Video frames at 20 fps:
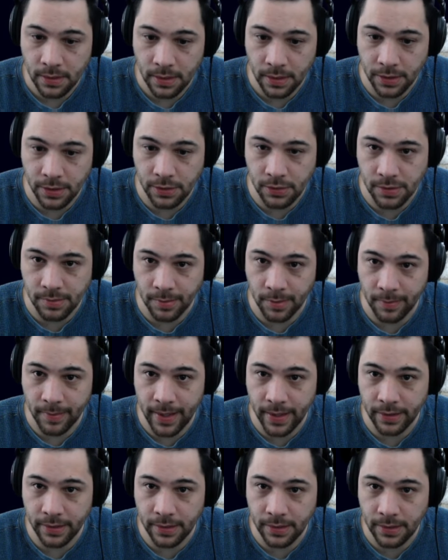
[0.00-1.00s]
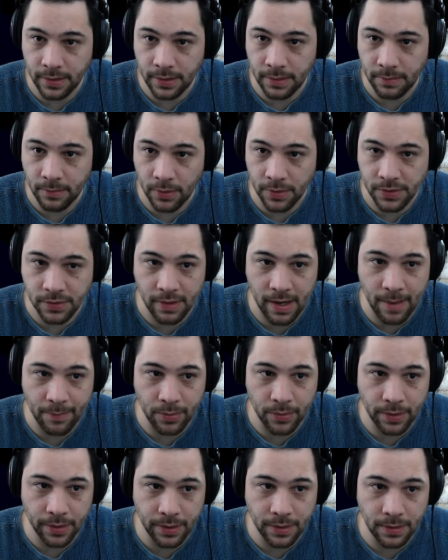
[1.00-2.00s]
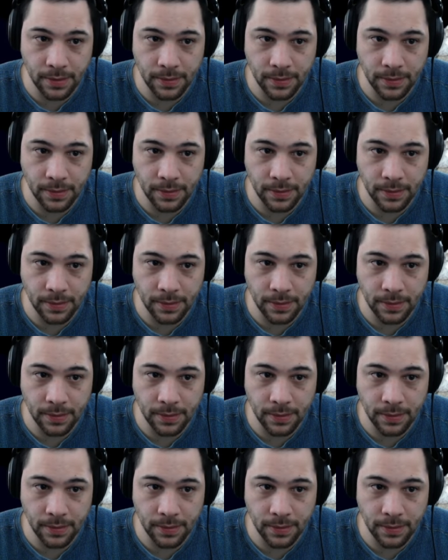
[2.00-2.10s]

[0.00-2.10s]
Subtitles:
Usable metal or scrap wood.